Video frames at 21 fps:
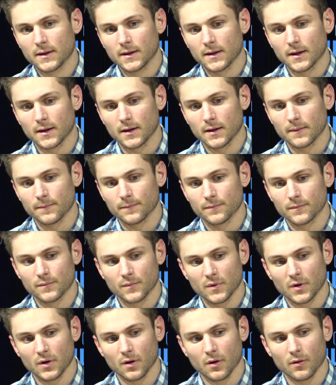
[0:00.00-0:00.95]

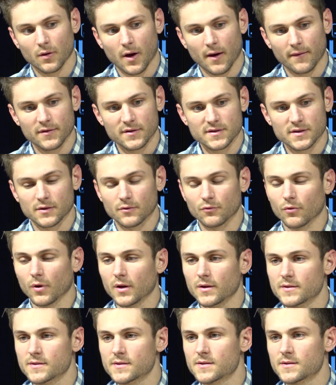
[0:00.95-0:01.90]
Obviously
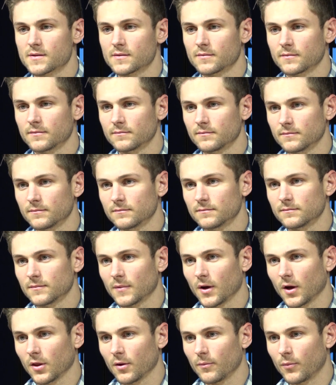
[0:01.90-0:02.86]
runs
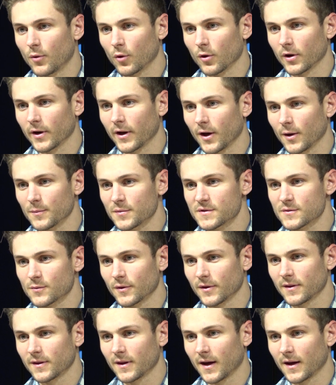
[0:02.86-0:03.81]
on the board helps
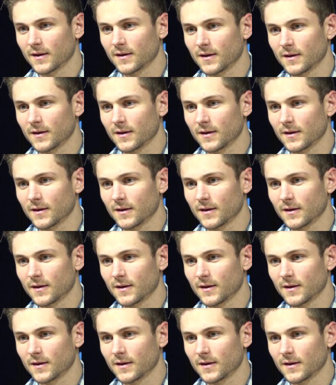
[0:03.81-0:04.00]
with that.